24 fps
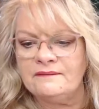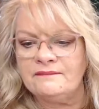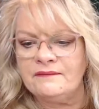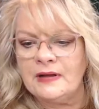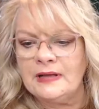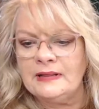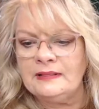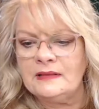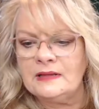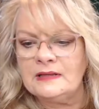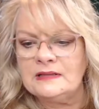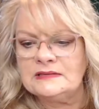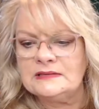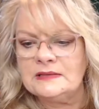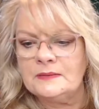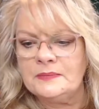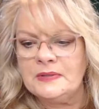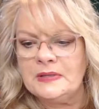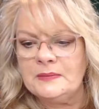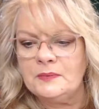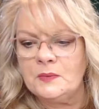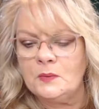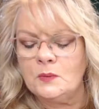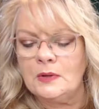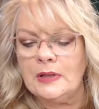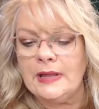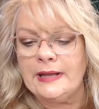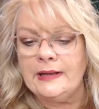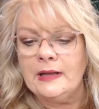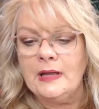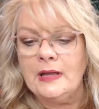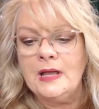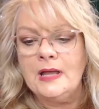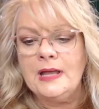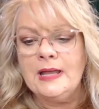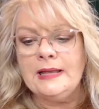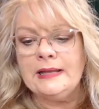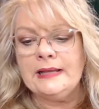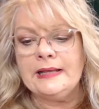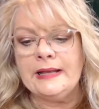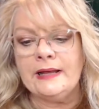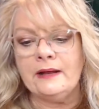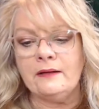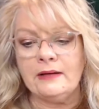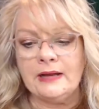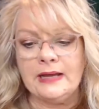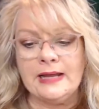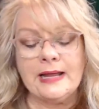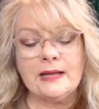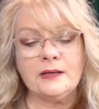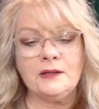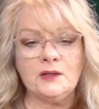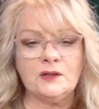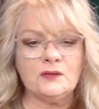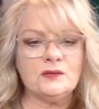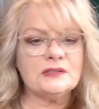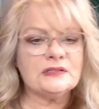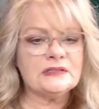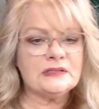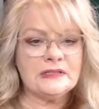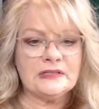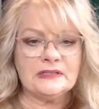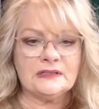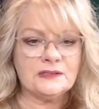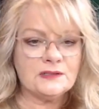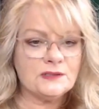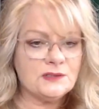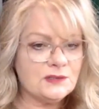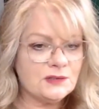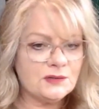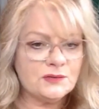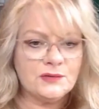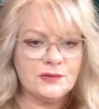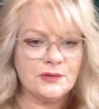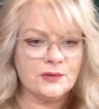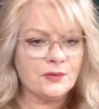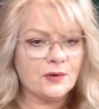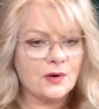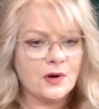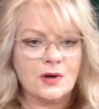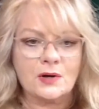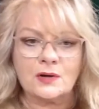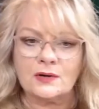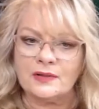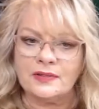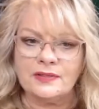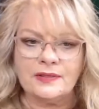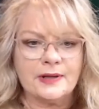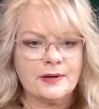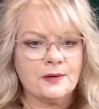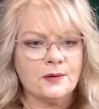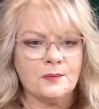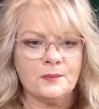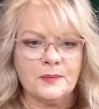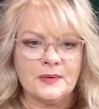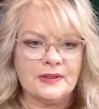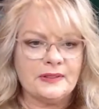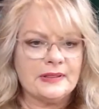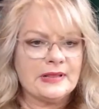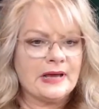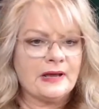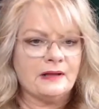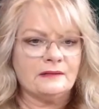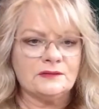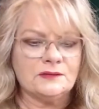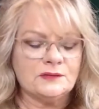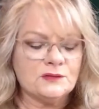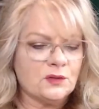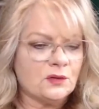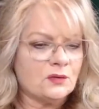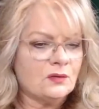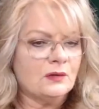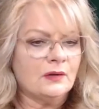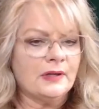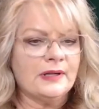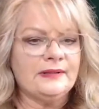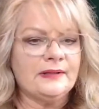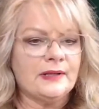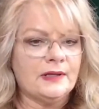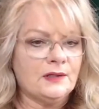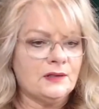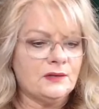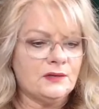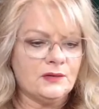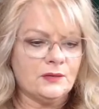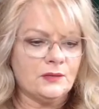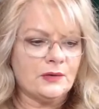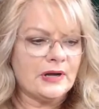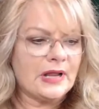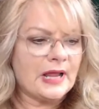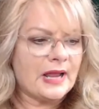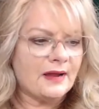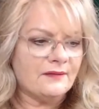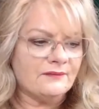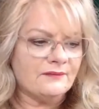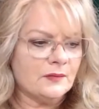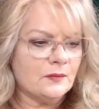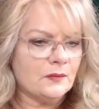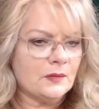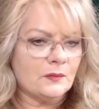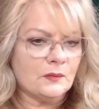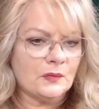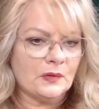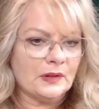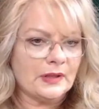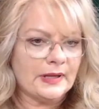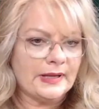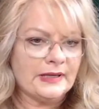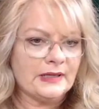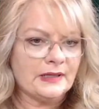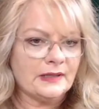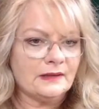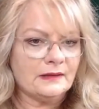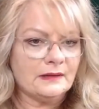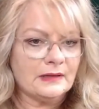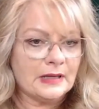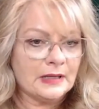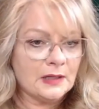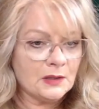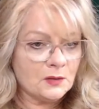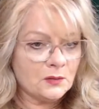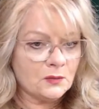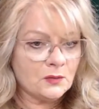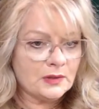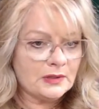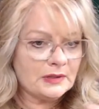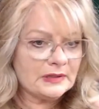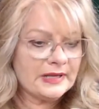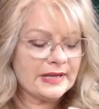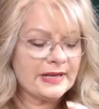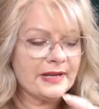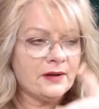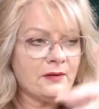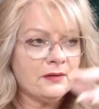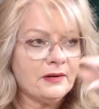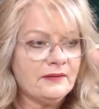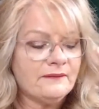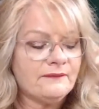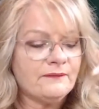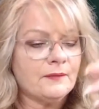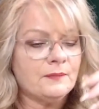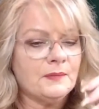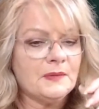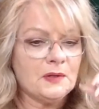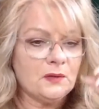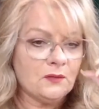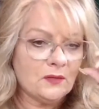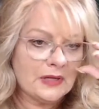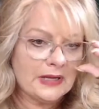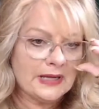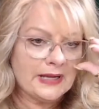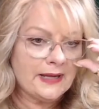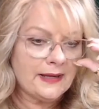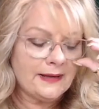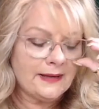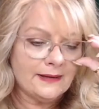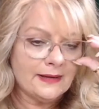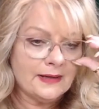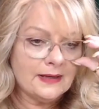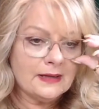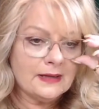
find things that people like. Carrie Ann, you just need to do your art therapy, that journaling that you do, and everyone will like it. You and Carrie from the UK,